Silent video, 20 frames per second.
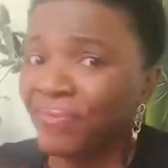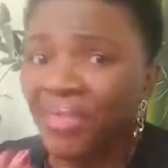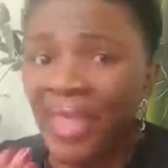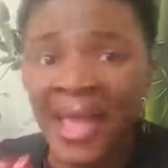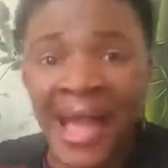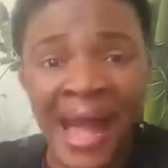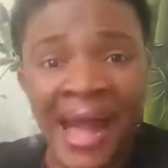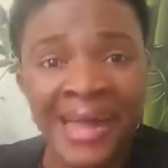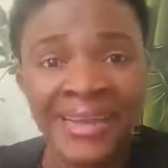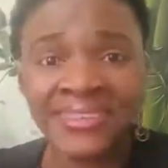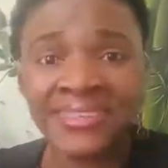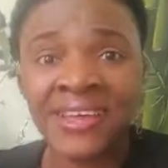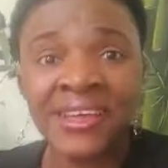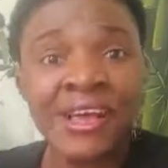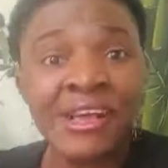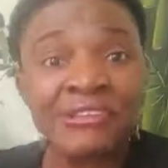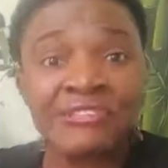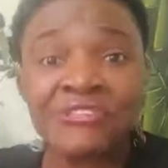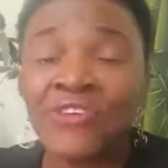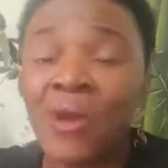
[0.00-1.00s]
and
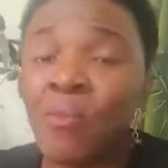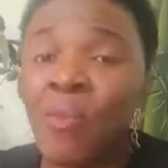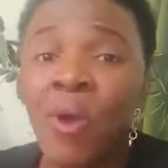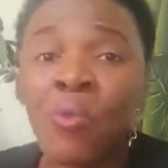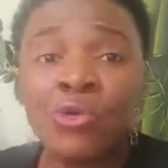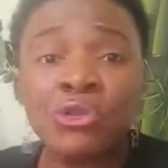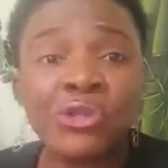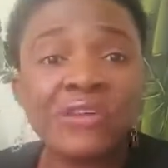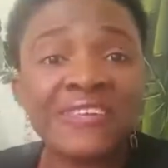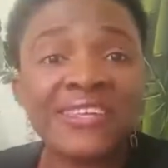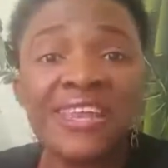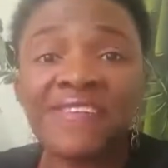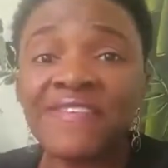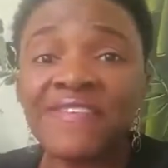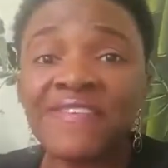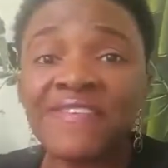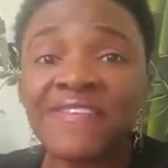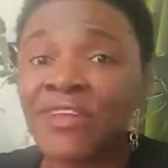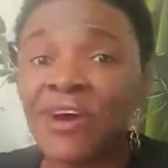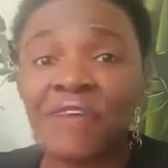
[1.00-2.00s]
someone who doesn't
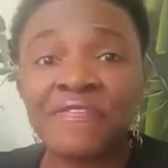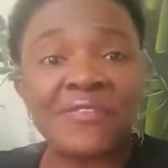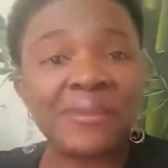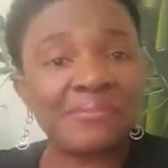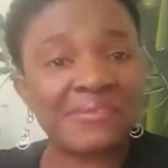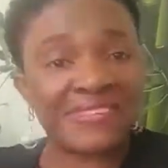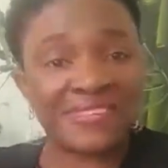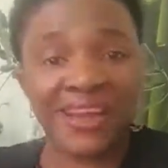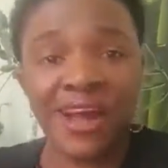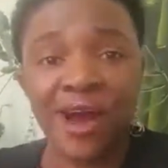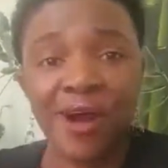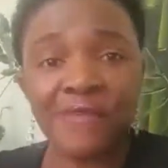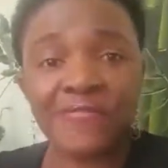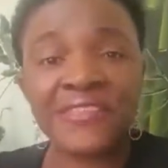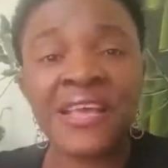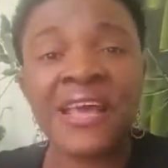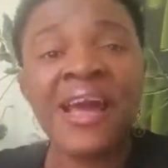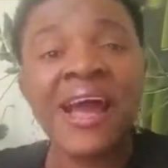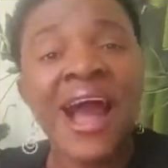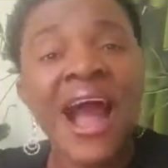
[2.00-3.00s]
even love themselves,
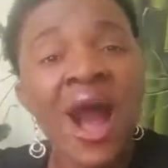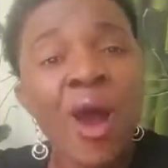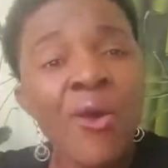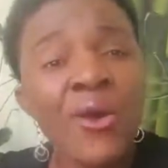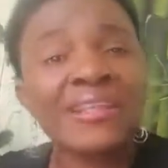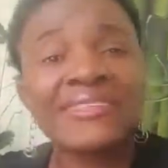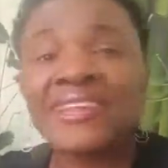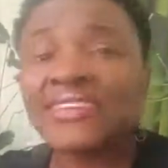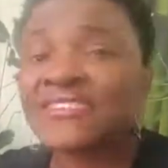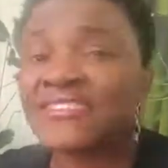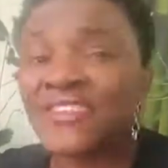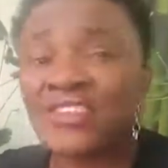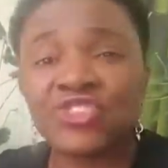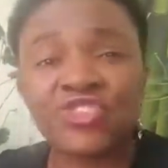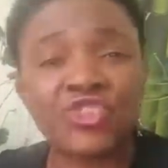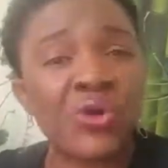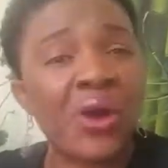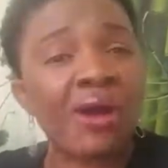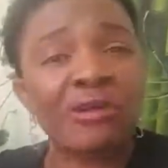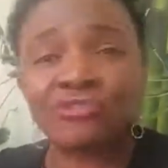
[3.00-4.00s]
how can they teach you
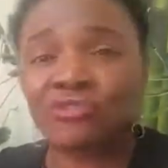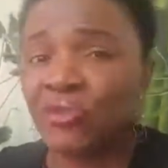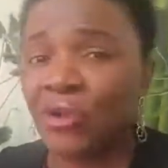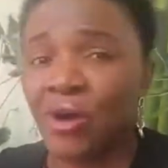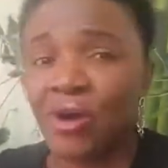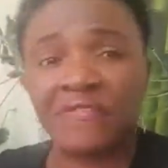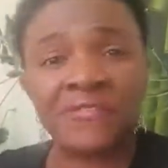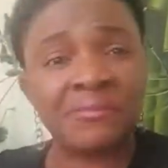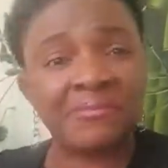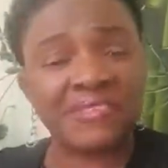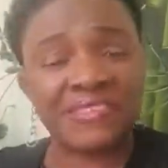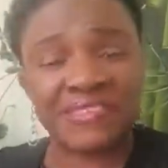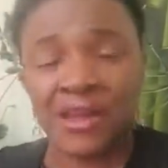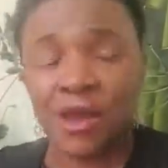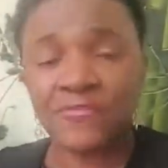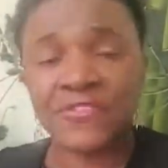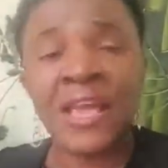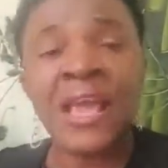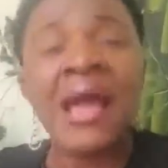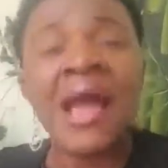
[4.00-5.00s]
how to love themselves?
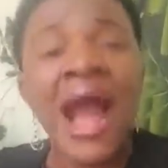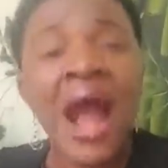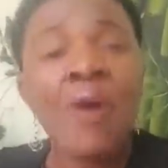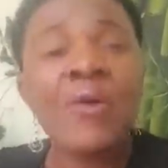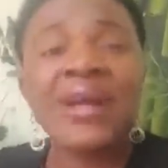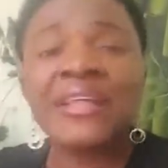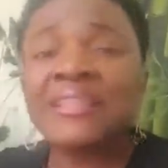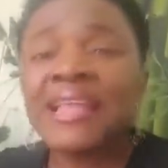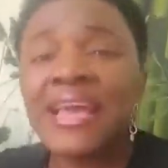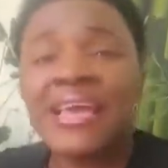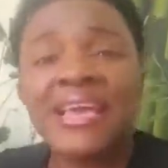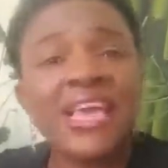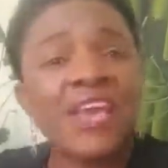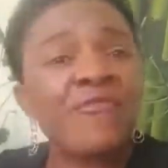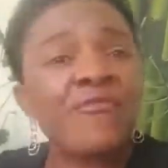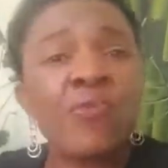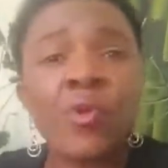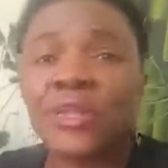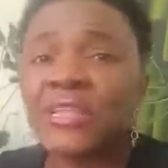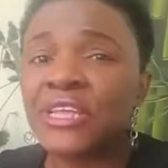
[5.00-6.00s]
How can they give
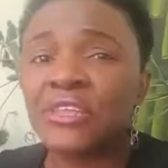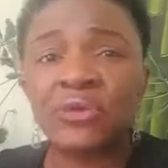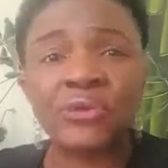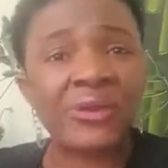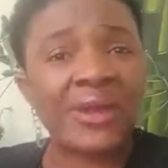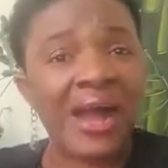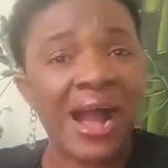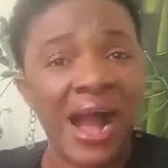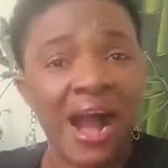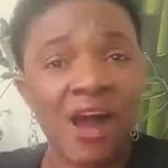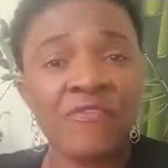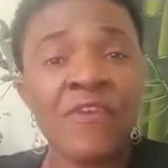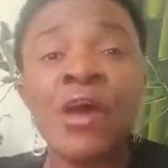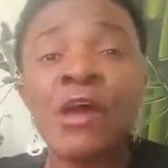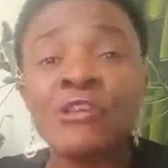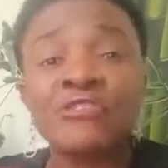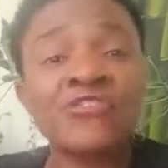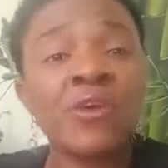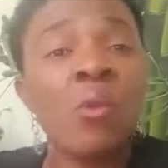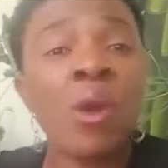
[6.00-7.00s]
what they don't have?
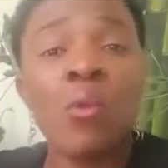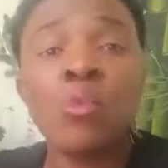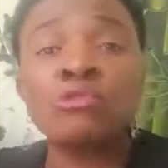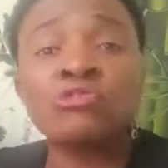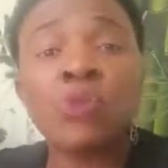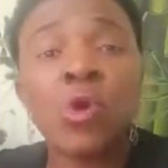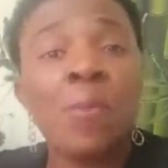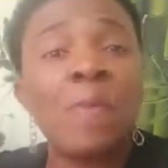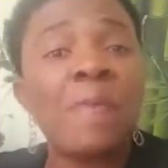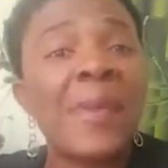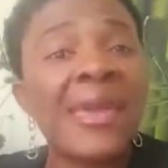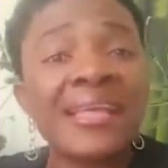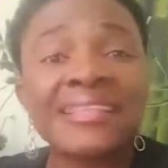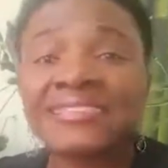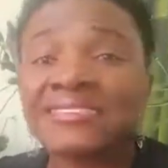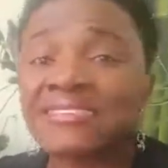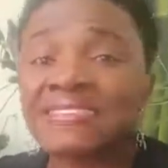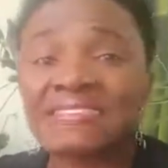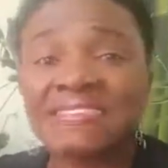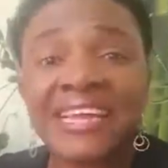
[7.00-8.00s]
Someone whose own mental
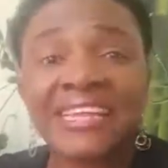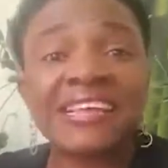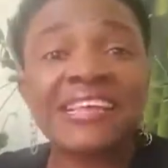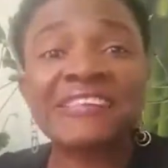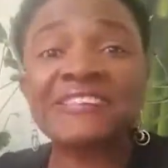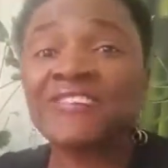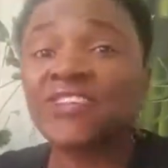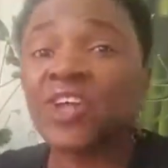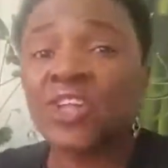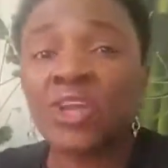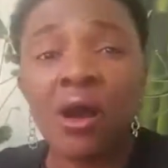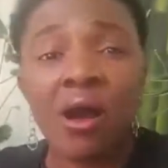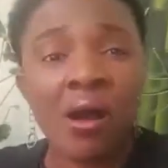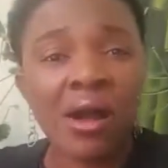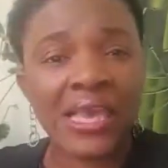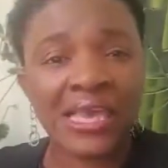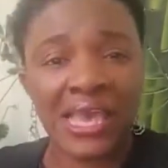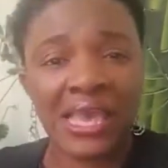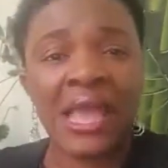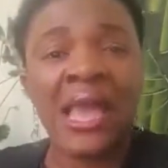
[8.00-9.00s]
state is not
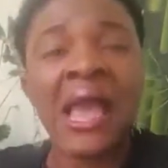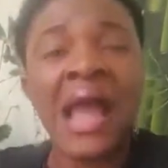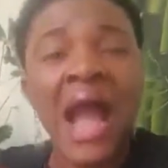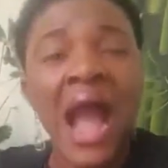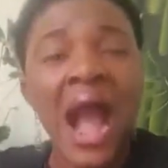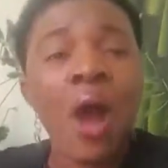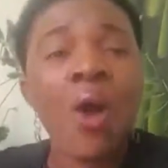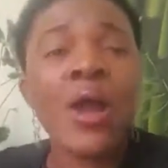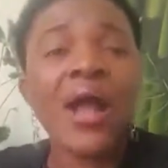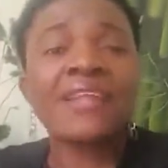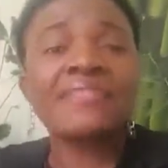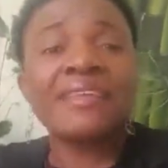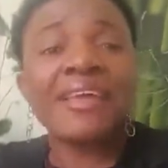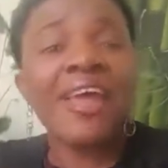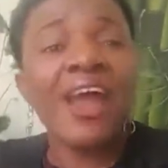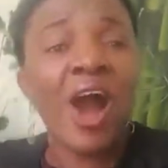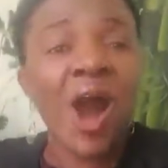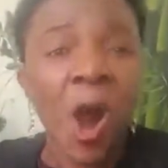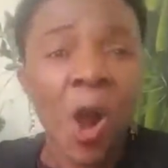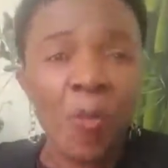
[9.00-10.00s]
okay, how can they
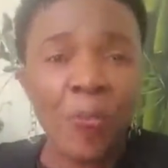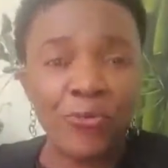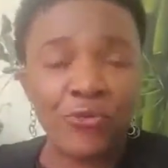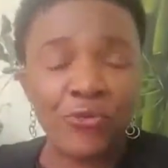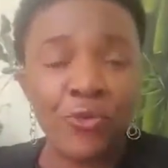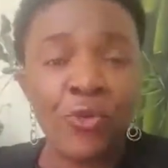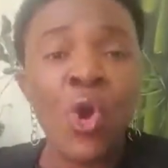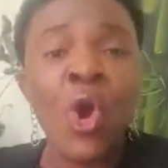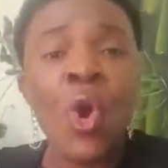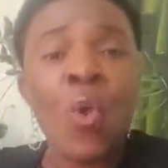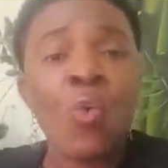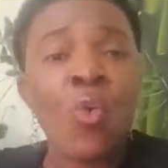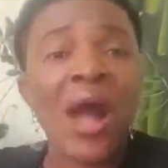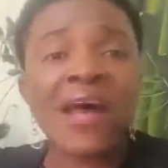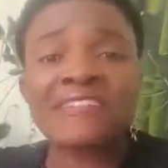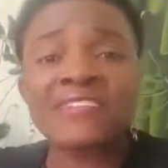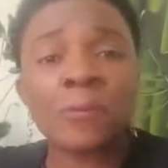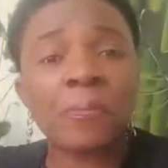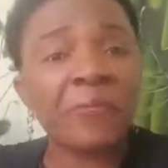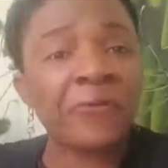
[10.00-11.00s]
help you who has a
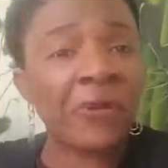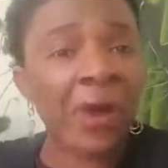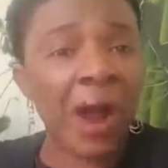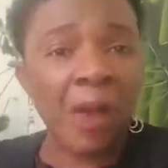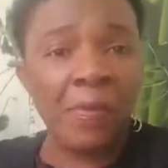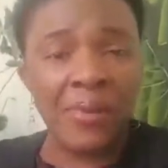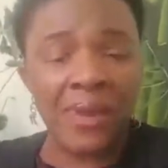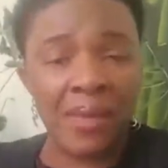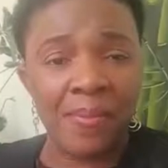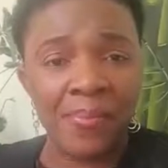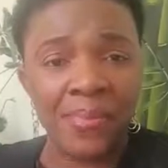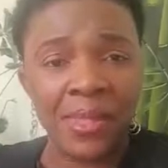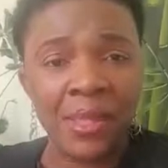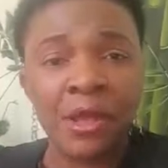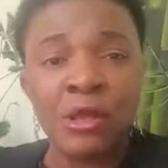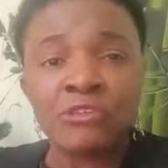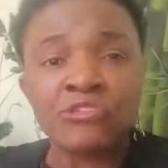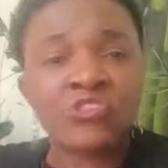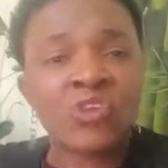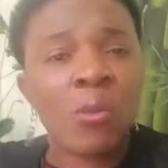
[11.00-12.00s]
problem?
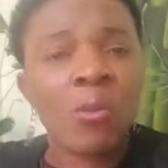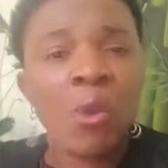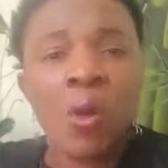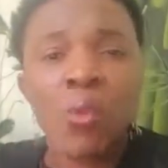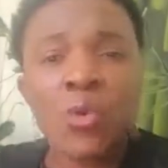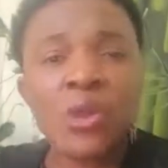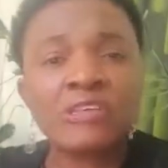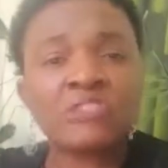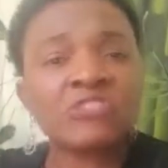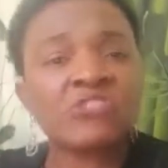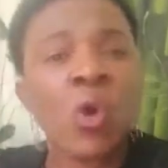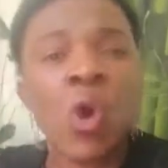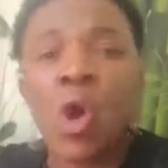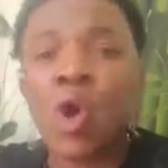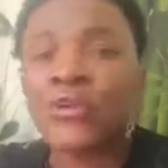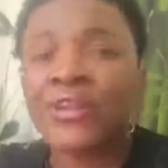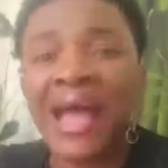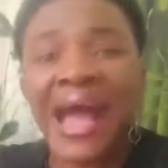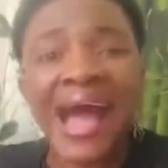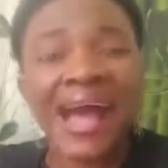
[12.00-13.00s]
Someone who is so
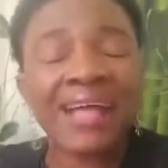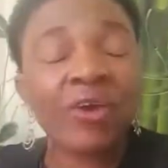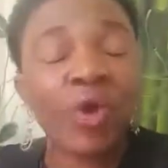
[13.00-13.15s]
at